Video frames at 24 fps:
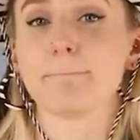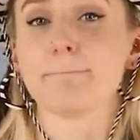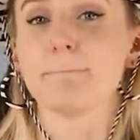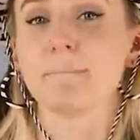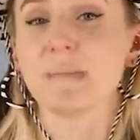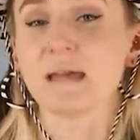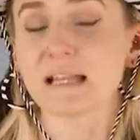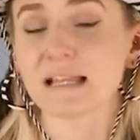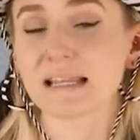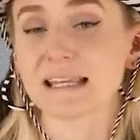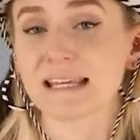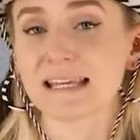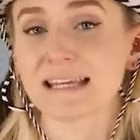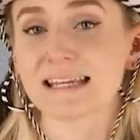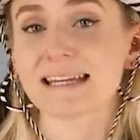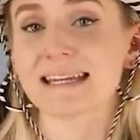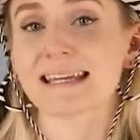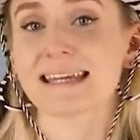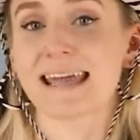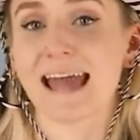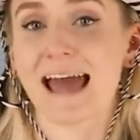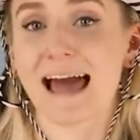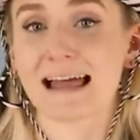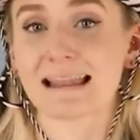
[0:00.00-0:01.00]

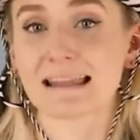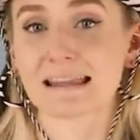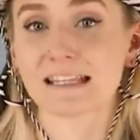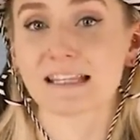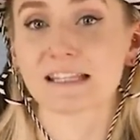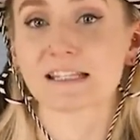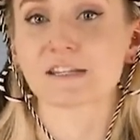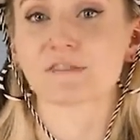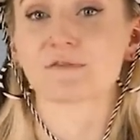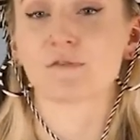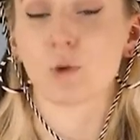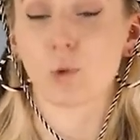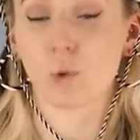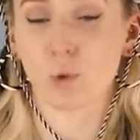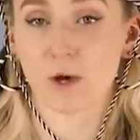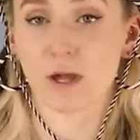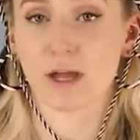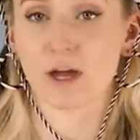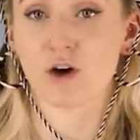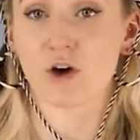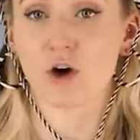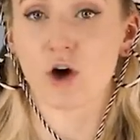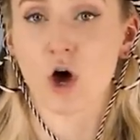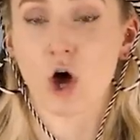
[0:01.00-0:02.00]
million gallons of
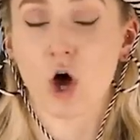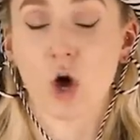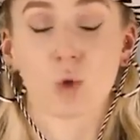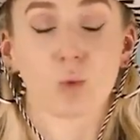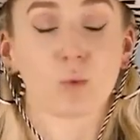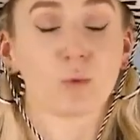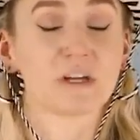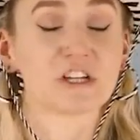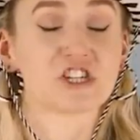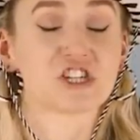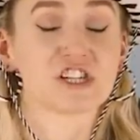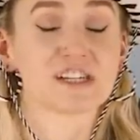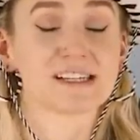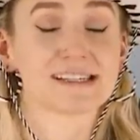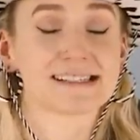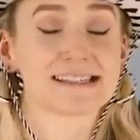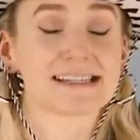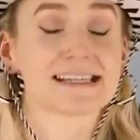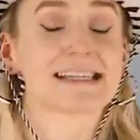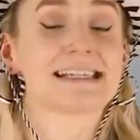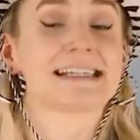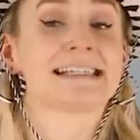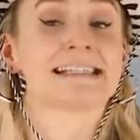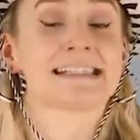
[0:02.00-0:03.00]
oil which is
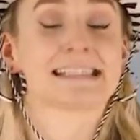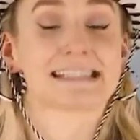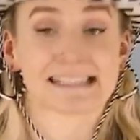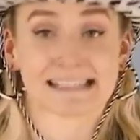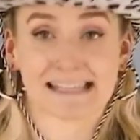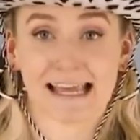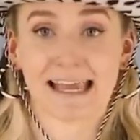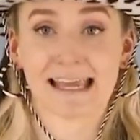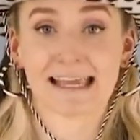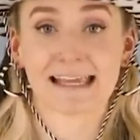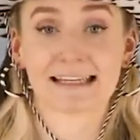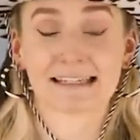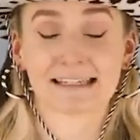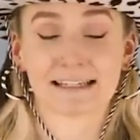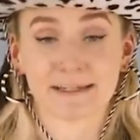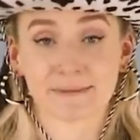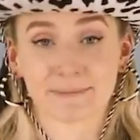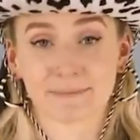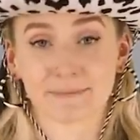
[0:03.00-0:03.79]
insane.